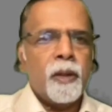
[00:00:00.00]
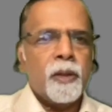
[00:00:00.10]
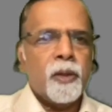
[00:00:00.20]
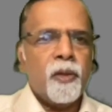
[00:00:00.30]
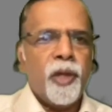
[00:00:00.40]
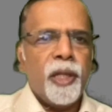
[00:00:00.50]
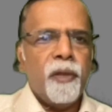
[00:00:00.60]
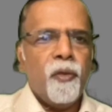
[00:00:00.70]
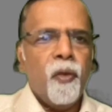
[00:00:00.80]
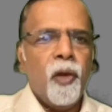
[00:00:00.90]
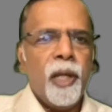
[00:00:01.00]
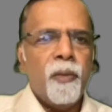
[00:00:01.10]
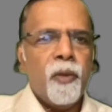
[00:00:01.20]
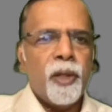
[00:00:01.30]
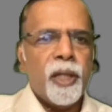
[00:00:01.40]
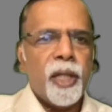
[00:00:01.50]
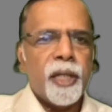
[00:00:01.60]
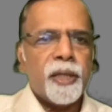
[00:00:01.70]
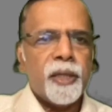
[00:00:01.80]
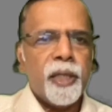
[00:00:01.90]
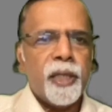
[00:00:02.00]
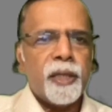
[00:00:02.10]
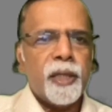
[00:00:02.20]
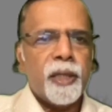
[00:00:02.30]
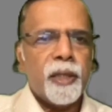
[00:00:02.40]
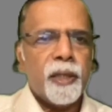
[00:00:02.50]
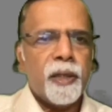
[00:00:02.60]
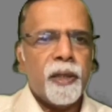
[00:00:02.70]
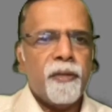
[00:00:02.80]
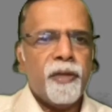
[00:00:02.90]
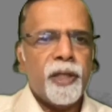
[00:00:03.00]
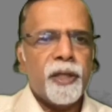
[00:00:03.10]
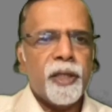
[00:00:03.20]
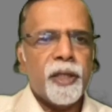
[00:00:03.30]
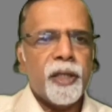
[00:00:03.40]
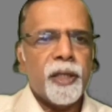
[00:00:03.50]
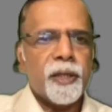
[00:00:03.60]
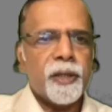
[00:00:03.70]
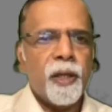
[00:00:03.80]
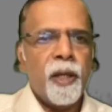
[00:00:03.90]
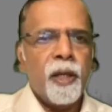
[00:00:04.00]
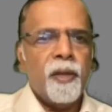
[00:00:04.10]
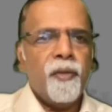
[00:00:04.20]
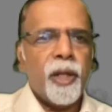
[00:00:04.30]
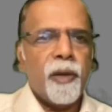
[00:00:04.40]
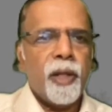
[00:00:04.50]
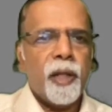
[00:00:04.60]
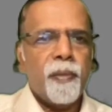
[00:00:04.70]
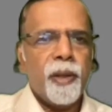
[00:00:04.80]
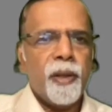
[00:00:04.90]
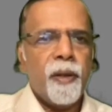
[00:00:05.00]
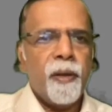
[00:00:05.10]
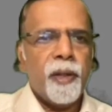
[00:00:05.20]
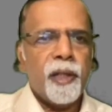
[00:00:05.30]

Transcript: So when the volume on the right side is, if it is decreased, what will happen?